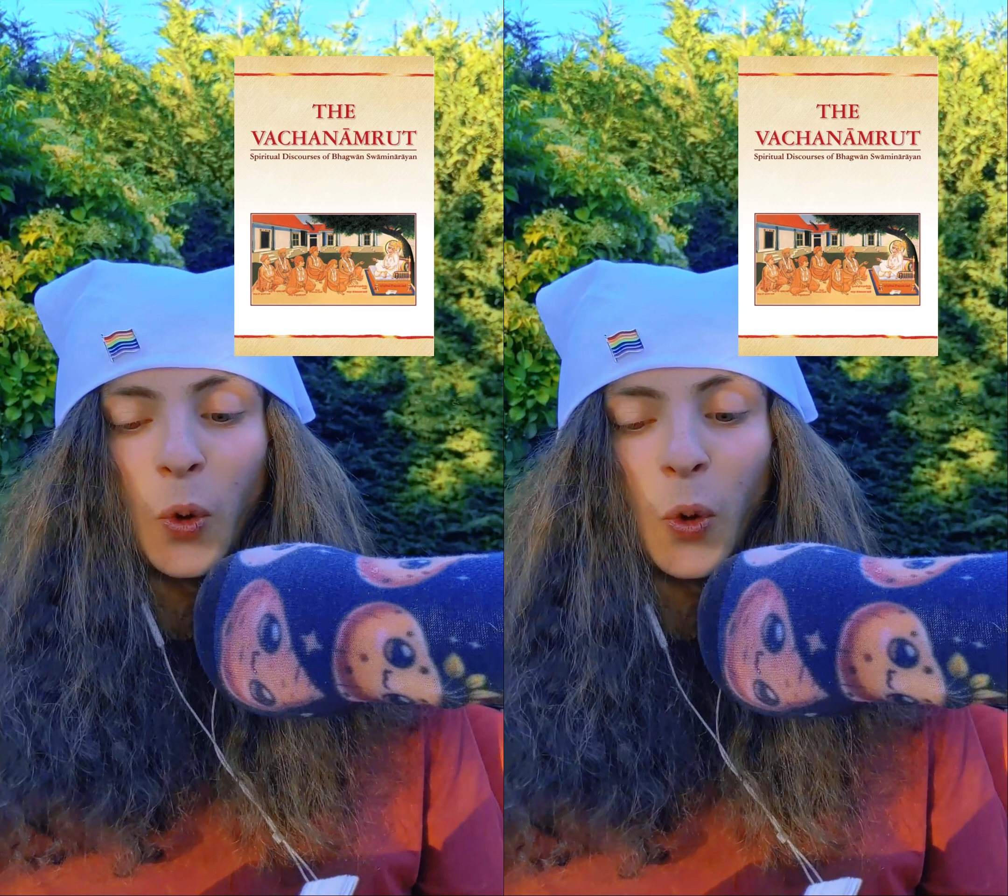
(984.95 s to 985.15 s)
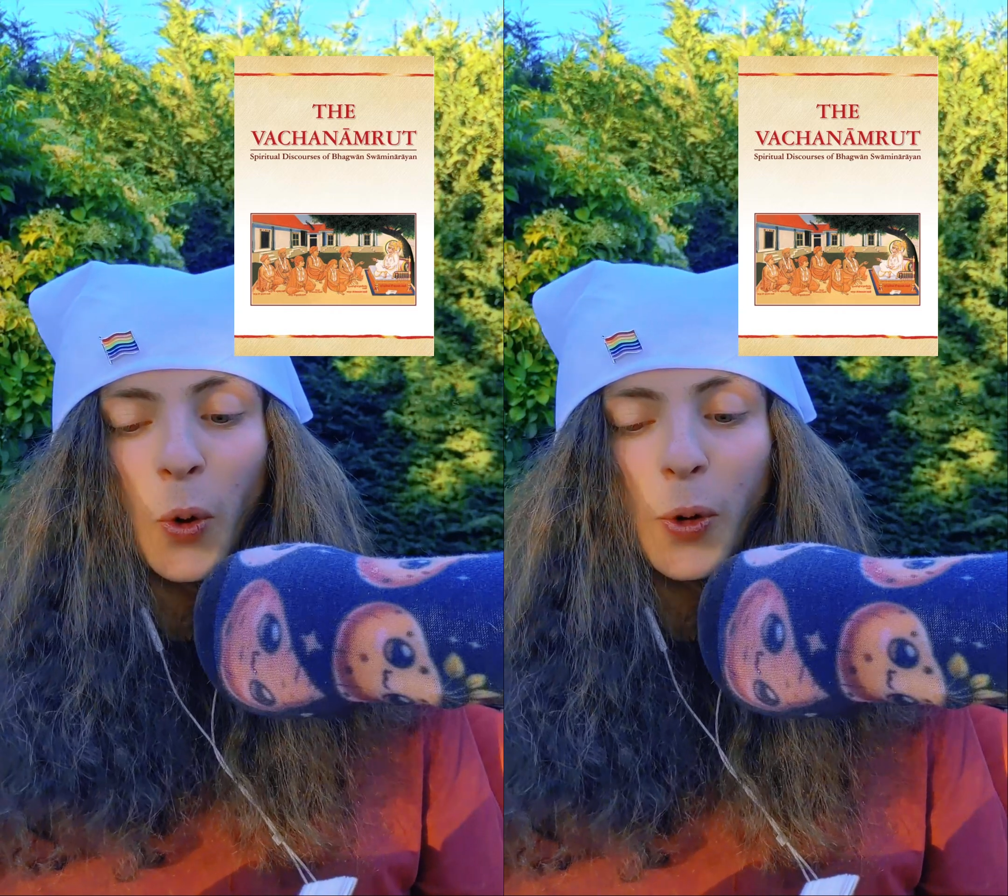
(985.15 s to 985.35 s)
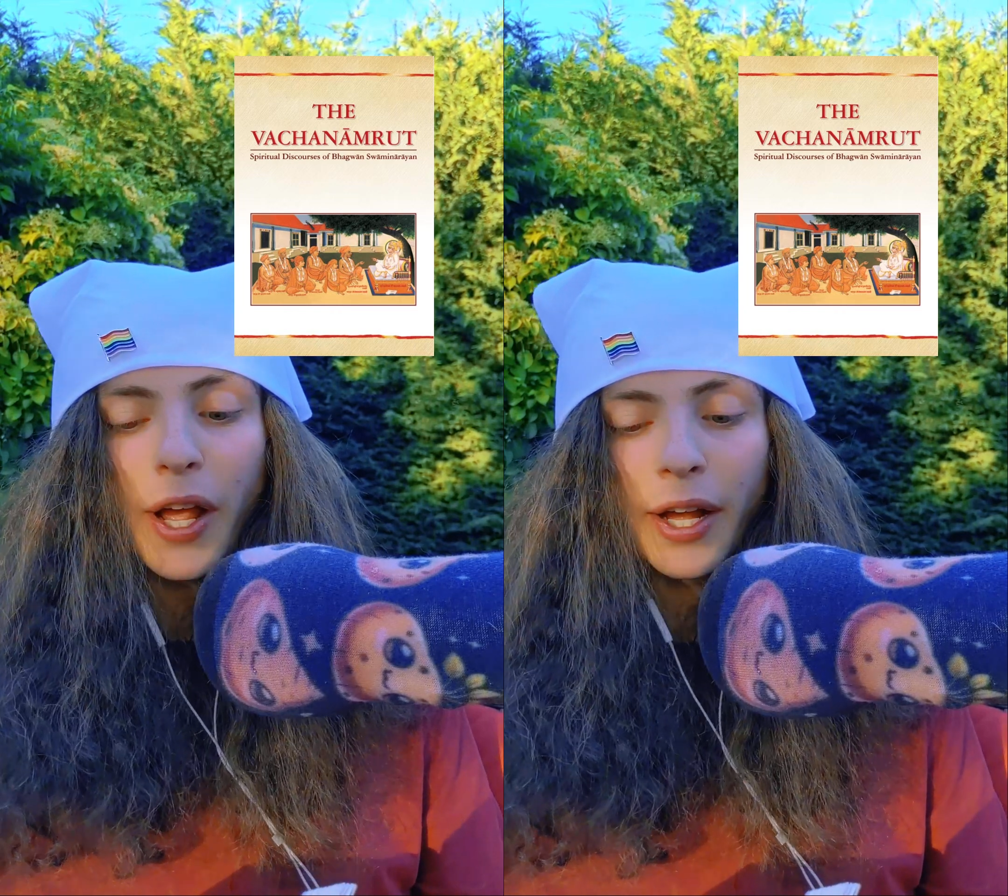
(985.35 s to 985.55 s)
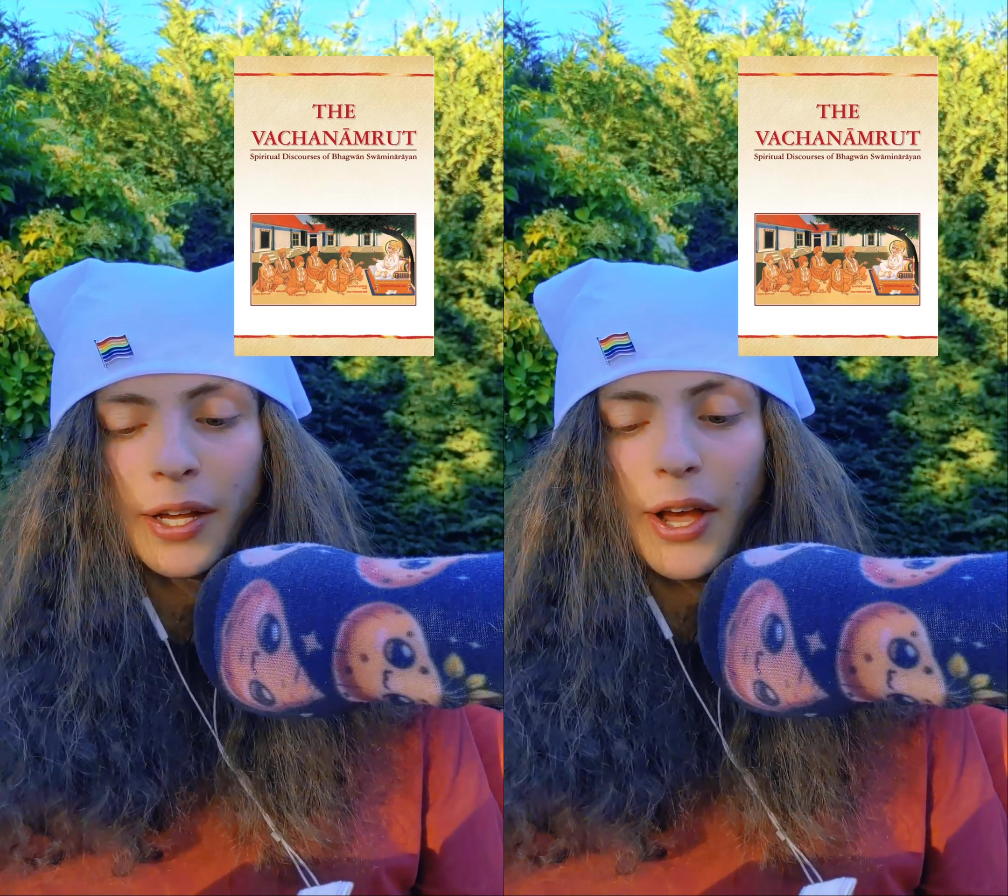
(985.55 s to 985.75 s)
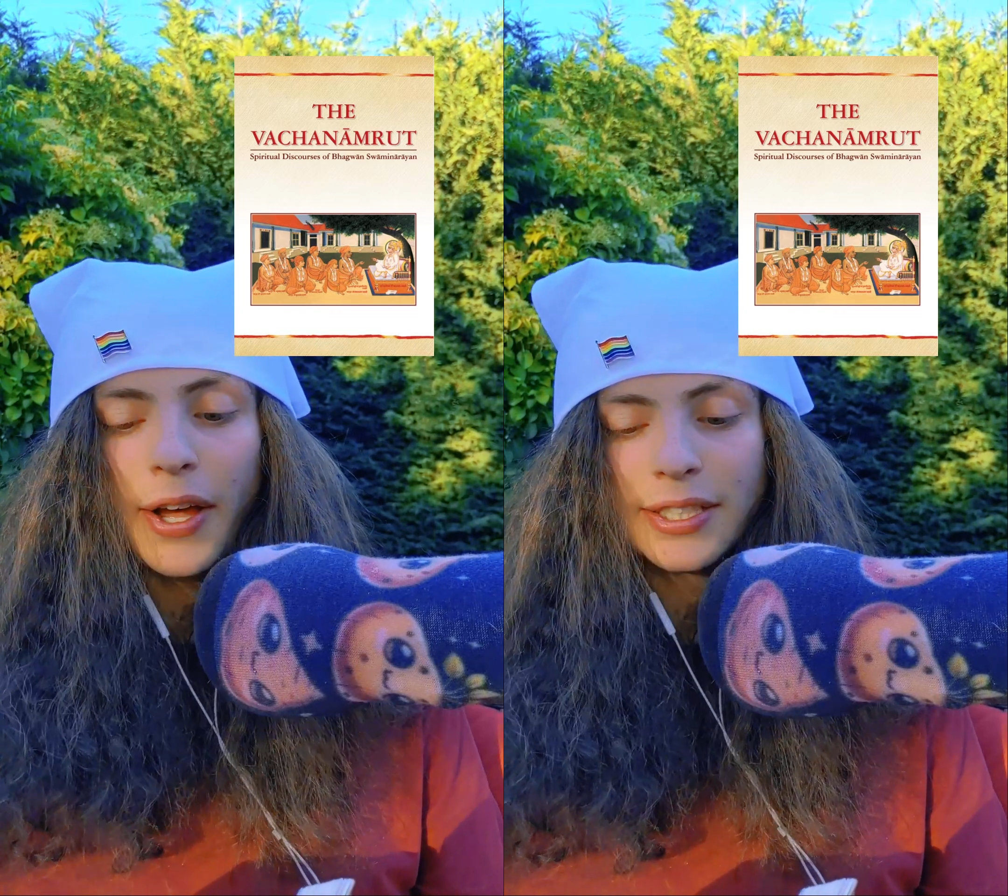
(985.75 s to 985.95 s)

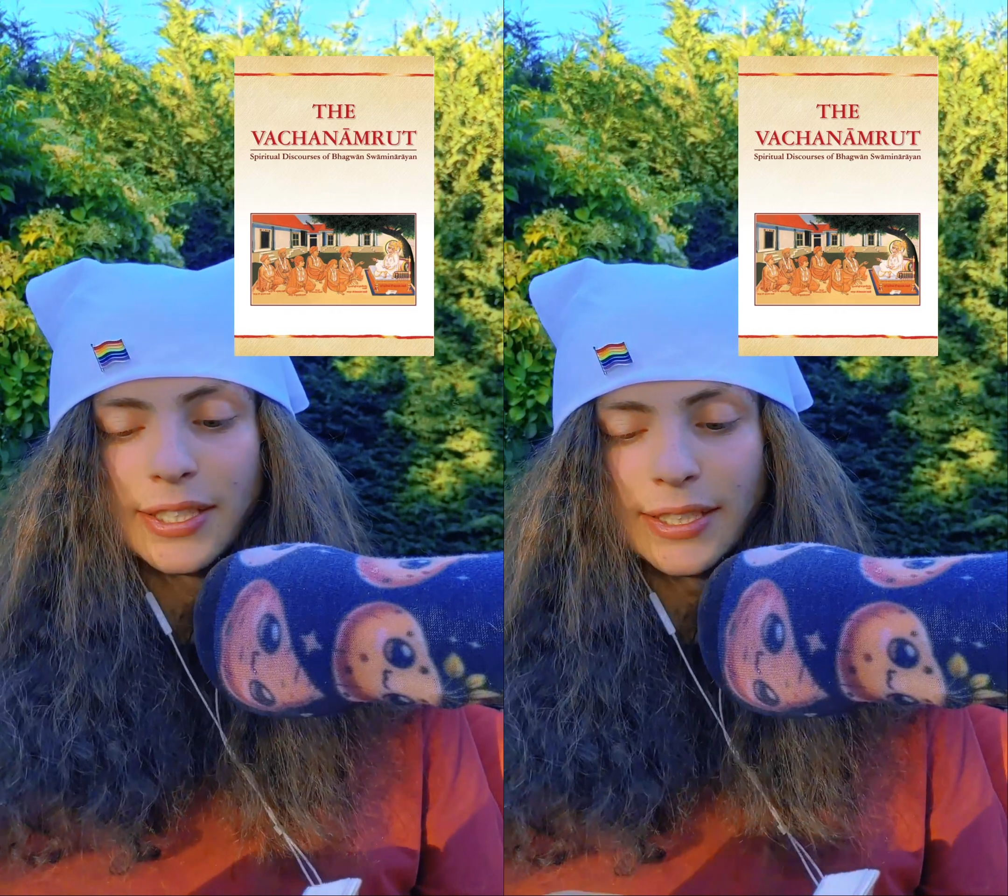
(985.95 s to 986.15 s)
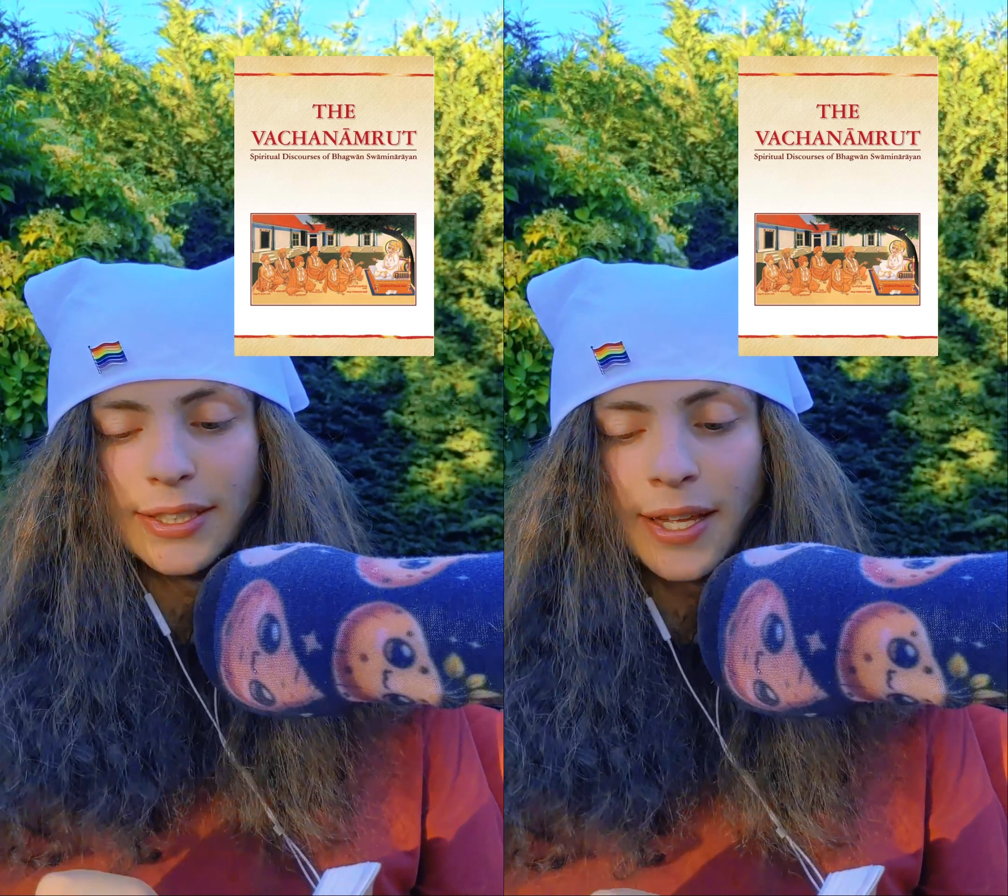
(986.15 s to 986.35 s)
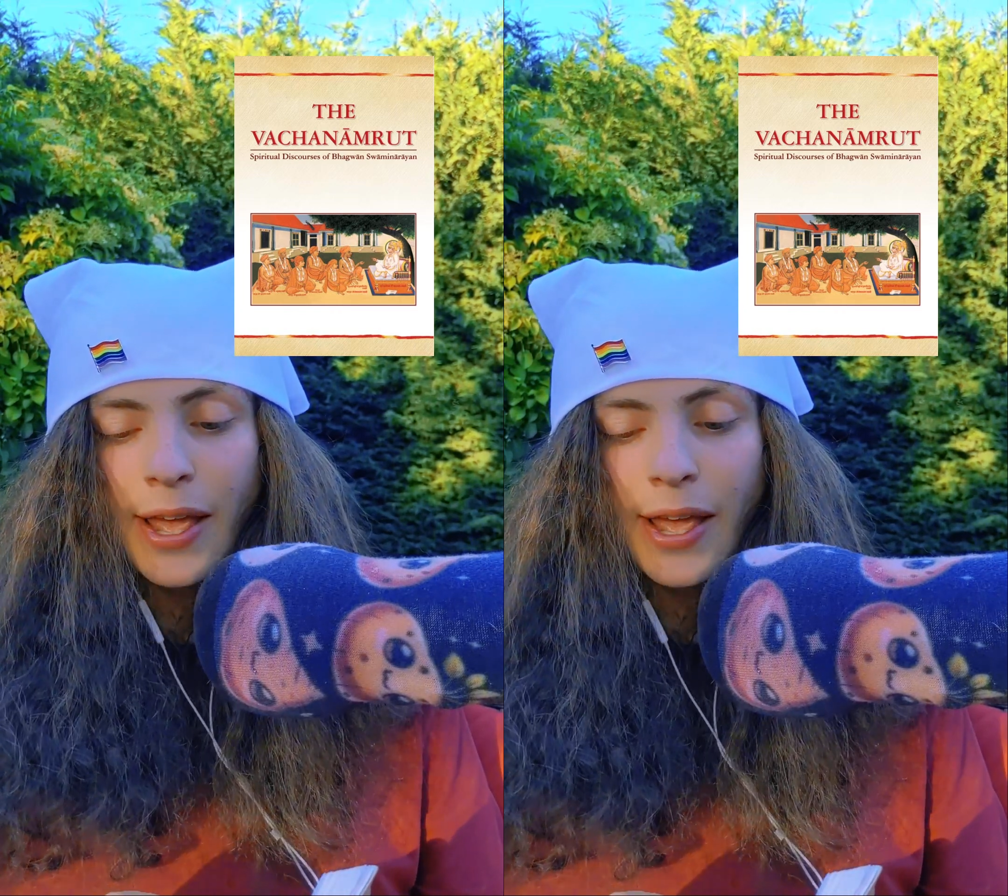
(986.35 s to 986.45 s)
Gorak Asan